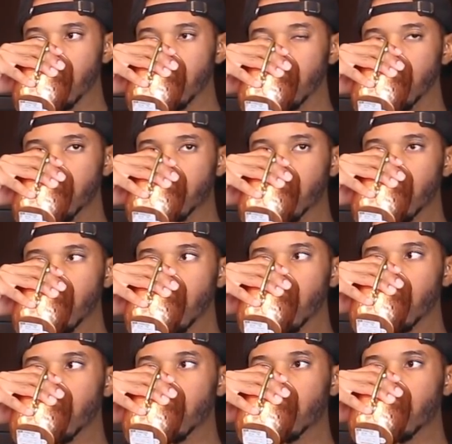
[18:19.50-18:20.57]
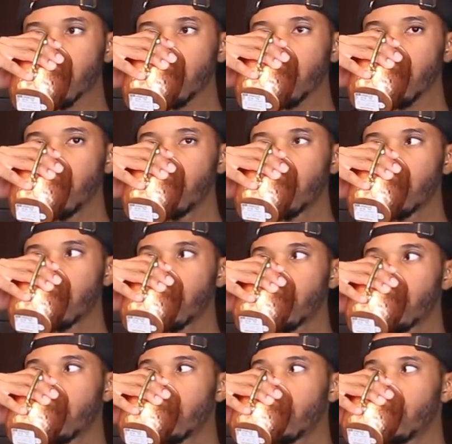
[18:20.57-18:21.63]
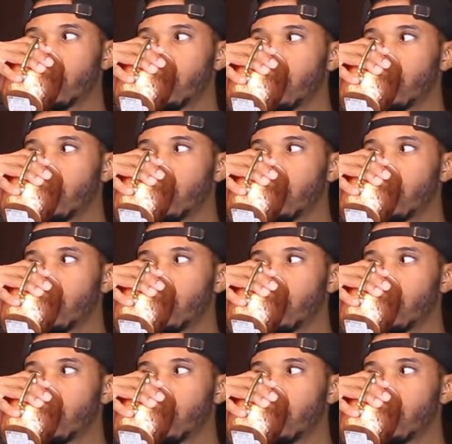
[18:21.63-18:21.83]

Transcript: No words are spoken by the person on screen.